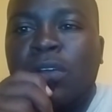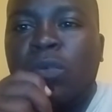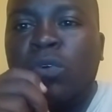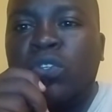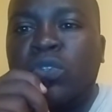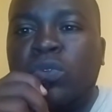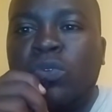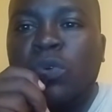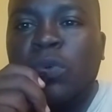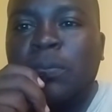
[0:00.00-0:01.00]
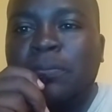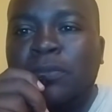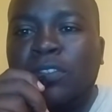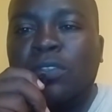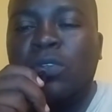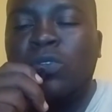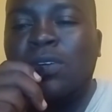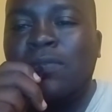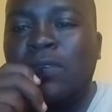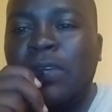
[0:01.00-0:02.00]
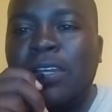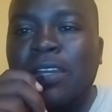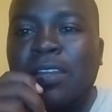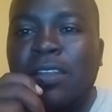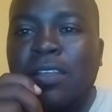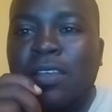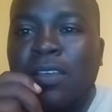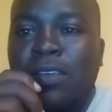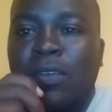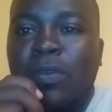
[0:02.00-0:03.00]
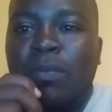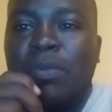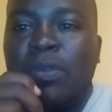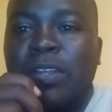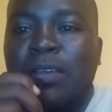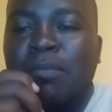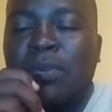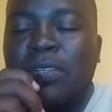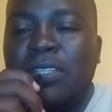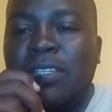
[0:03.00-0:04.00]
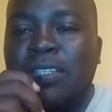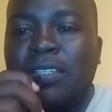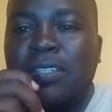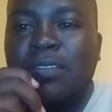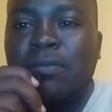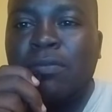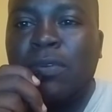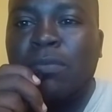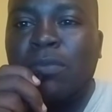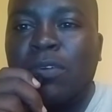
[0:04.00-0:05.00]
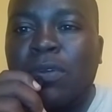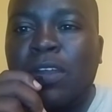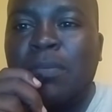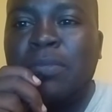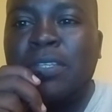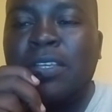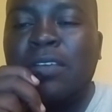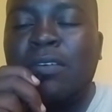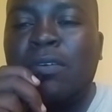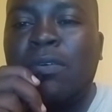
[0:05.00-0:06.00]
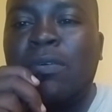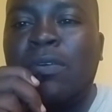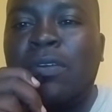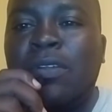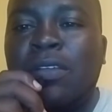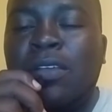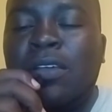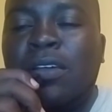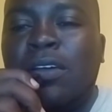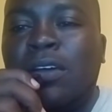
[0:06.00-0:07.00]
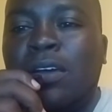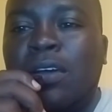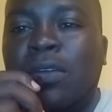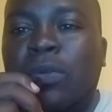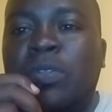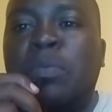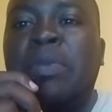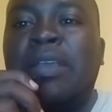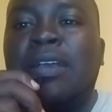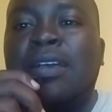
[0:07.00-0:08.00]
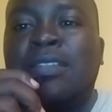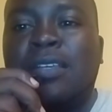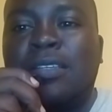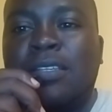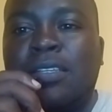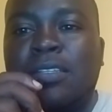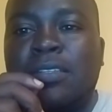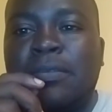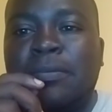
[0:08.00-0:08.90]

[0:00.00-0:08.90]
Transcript: what to do to avoid your building project from collapsing or not being a success.